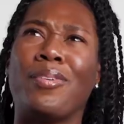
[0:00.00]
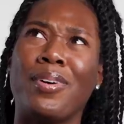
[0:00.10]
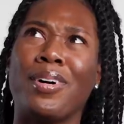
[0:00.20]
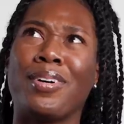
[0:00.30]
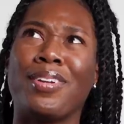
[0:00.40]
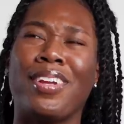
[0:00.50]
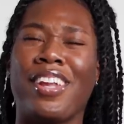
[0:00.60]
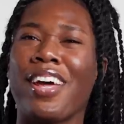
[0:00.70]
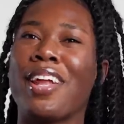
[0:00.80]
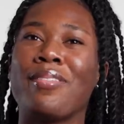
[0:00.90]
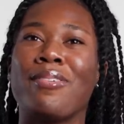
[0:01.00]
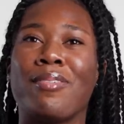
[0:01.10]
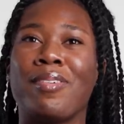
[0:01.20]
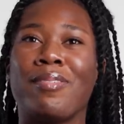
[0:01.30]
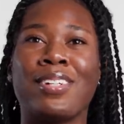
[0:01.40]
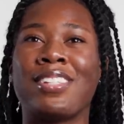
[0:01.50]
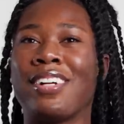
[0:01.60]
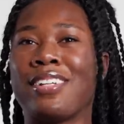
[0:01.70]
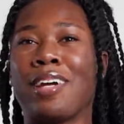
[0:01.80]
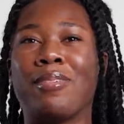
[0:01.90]
Well, not every woman wants
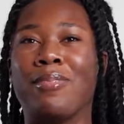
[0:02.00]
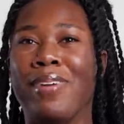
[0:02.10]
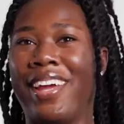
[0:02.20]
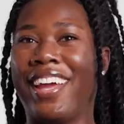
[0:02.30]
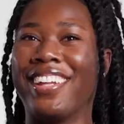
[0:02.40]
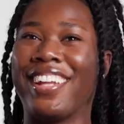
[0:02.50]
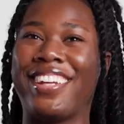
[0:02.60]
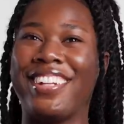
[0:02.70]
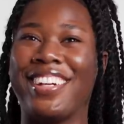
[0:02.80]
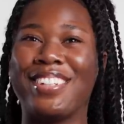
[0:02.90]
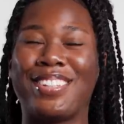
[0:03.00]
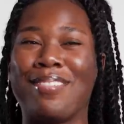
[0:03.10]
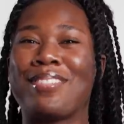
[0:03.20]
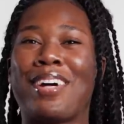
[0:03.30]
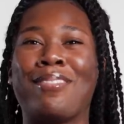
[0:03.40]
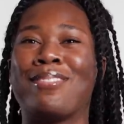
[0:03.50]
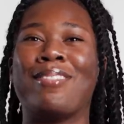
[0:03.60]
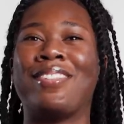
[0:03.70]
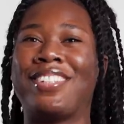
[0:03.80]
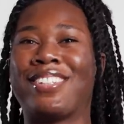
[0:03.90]
that type of man. Like, you know, sometimes
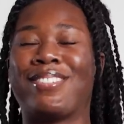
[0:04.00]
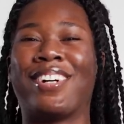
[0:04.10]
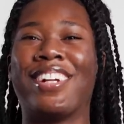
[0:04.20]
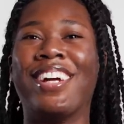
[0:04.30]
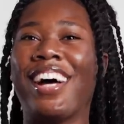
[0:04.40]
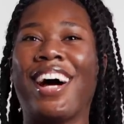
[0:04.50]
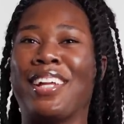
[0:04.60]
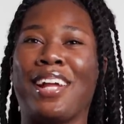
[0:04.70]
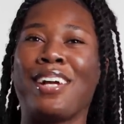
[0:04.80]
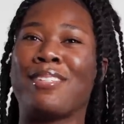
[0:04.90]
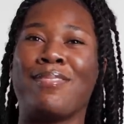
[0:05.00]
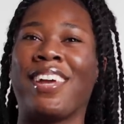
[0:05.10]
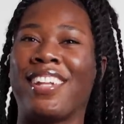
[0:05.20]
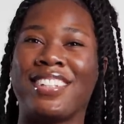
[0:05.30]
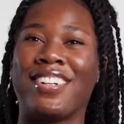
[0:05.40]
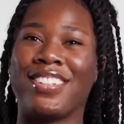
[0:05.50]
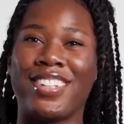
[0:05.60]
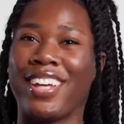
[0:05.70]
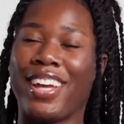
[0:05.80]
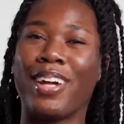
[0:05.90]
women just want a nice man that's gonna
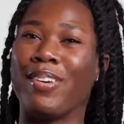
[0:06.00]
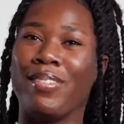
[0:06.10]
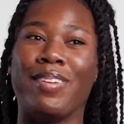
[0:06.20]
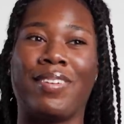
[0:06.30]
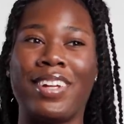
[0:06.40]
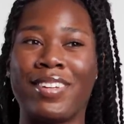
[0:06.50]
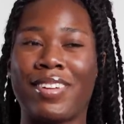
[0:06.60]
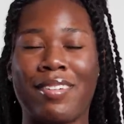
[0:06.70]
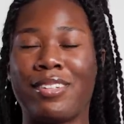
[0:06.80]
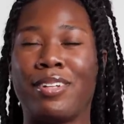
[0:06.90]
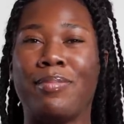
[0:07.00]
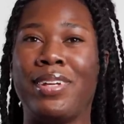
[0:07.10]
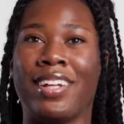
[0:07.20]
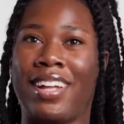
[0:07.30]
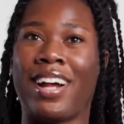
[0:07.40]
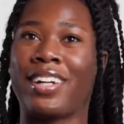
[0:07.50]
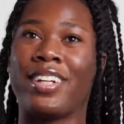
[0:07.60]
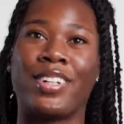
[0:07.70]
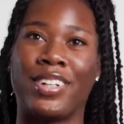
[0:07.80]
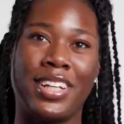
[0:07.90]
take care of them. He don't have to be a
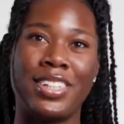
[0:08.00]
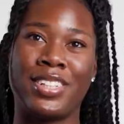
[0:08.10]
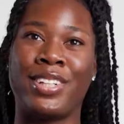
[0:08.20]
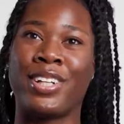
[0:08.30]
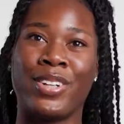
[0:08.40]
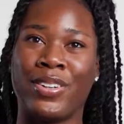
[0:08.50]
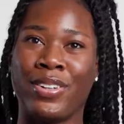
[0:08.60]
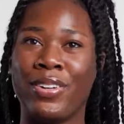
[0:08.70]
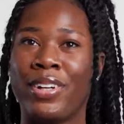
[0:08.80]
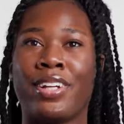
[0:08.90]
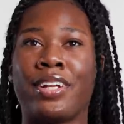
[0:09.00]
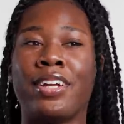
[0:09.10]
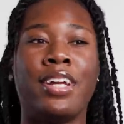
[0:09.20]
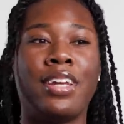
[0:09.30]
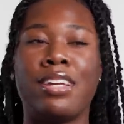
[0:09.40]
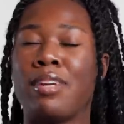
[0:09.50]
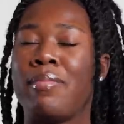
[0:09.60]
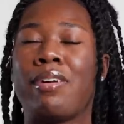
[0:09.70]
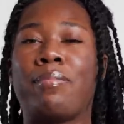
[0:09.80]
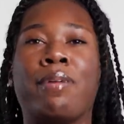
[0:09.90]
doctor or an engineer or a lawyer. He could
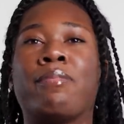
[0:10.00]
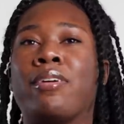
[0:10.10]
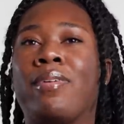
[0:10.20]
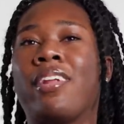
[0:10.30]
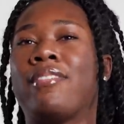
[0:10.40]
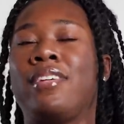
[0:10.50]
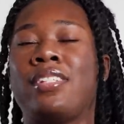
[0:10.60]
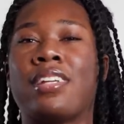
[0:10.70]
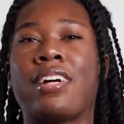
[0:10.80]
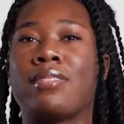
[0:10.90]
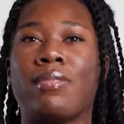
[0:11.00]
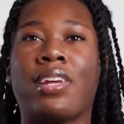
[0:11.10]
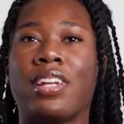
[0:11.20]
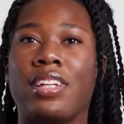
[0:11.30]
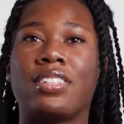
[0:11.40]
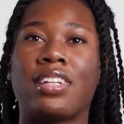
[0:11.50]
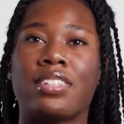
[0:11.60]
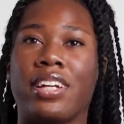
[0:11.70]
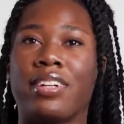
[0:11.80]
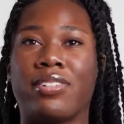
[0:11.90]
be a plumber, but if he's a nice man and he
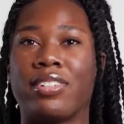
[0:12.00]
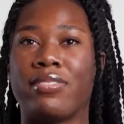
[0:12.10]
takes care of his